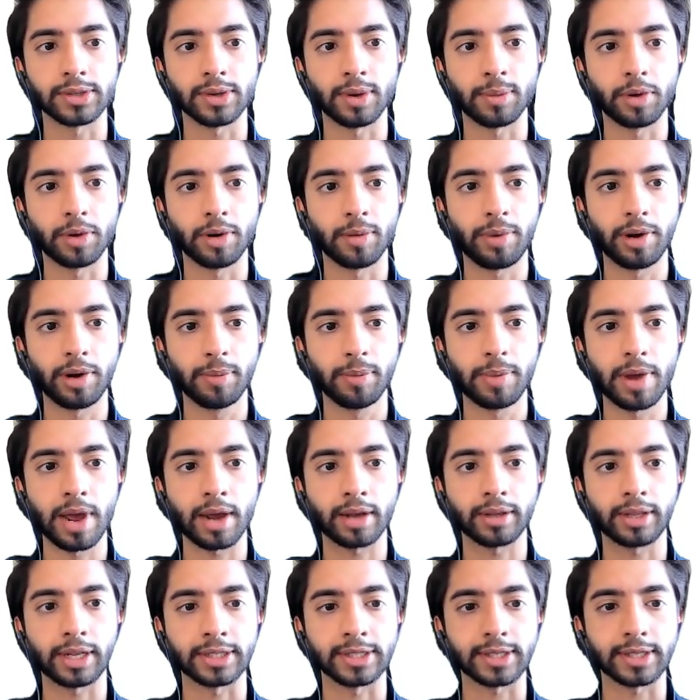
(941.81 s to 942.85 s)
So I'm going to bring
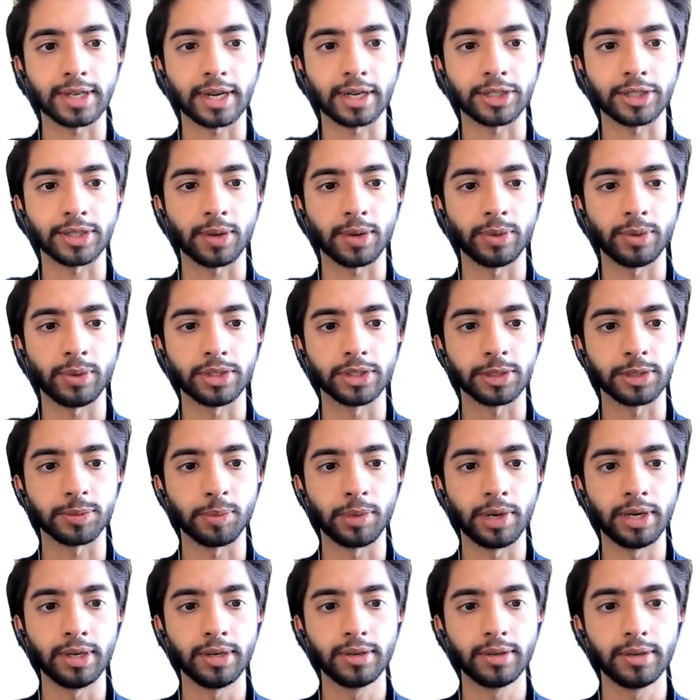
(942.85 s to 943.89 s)
back that sketch that we just
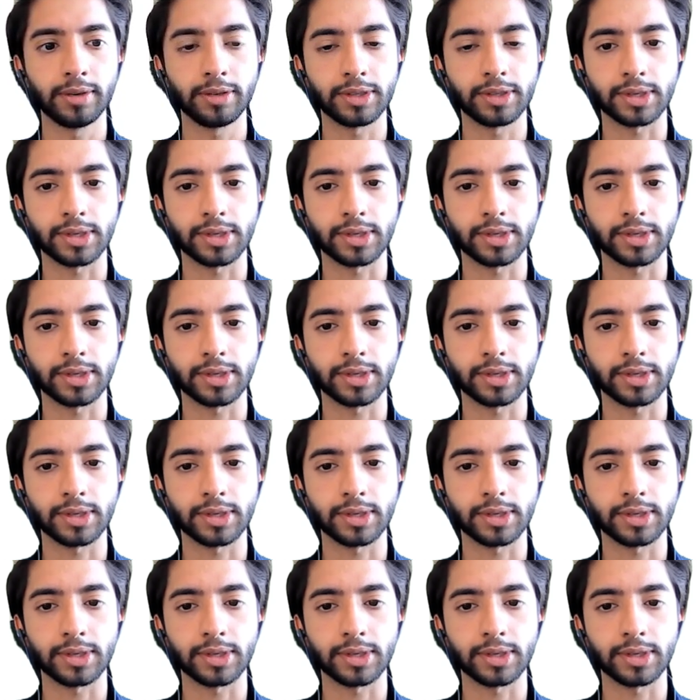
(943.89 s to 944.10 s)
made,